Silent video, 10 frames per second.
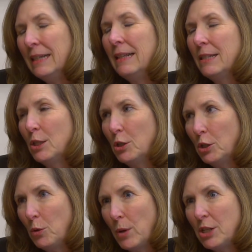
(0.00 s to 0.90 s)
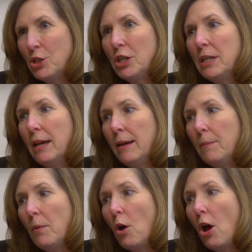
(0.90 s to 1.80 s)
That's a good question.
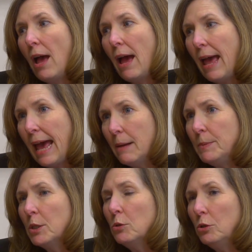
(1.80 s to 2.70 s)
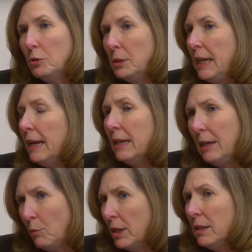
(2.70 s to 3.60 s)
Absolutely
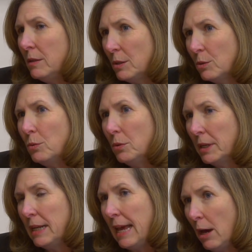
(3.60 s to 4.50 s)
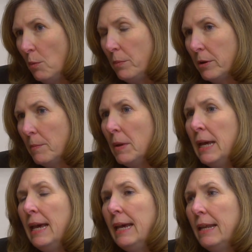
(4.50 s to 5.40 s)
anyone in the school can help them.
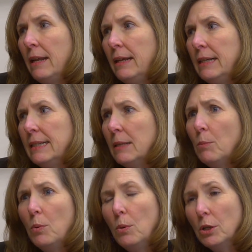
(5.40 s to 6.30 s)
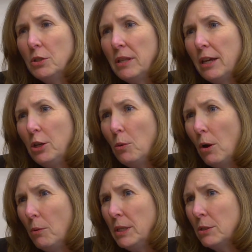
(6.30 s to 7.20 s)
It is important that you
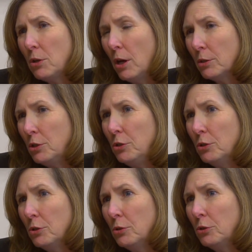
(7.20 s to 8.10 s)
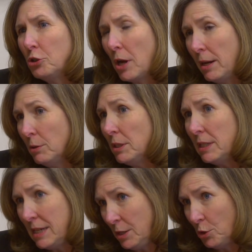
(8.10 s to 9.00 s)
always talk to your
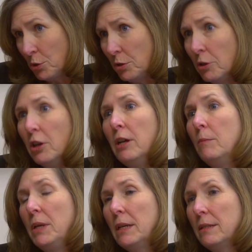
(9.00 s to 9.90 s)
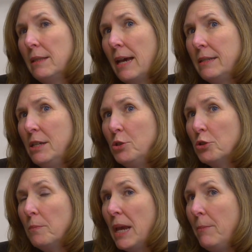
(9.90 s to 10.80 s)
child's teacher, because that
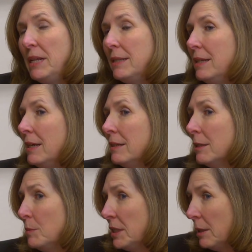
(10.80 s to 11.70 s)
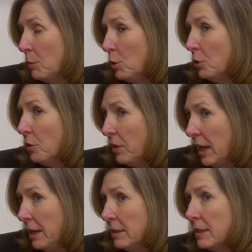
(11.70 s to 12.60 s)
teacher may be seeing some similar
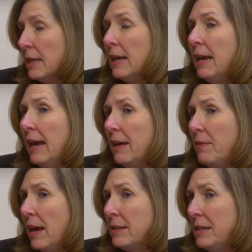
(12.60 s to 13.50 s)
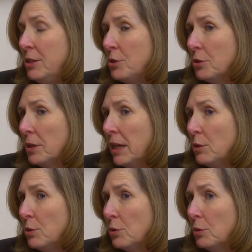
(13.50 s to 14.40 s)
things, and that teacher
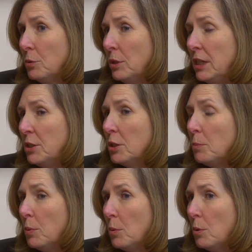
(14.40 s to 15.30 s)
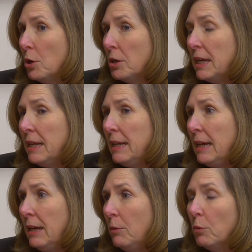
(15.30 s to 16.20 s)
can certainly support
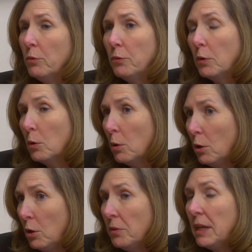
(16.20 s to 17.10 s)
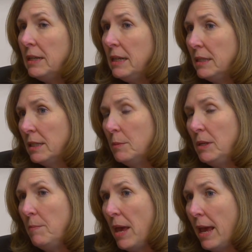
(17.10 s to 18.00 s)
any referral that needs to
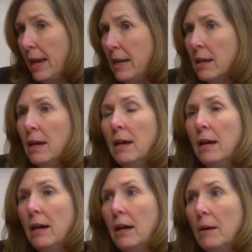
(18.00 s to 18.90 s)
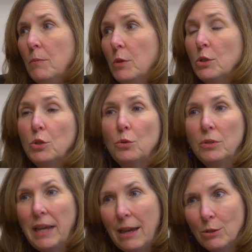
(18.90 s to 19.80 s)
be made. The
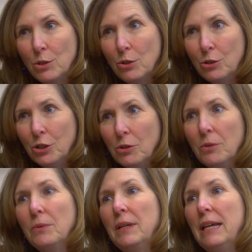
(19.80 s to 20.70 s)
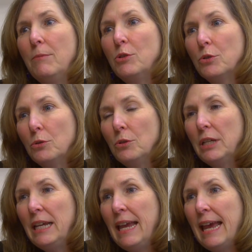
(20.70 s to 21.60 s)
school counselor can
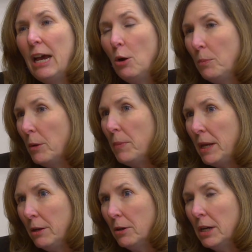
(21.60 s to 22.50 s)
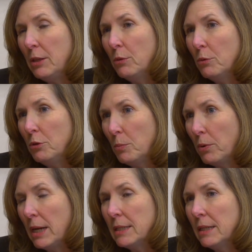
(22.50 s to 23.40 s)
certainly help a parent through the
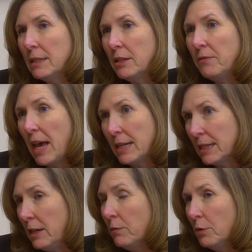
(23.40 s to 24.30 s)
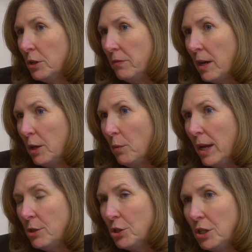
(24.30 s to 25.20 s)
process of asking for an
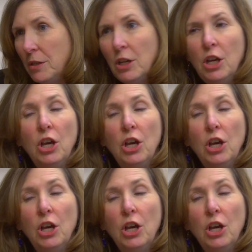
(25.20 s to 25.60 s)
evaluation.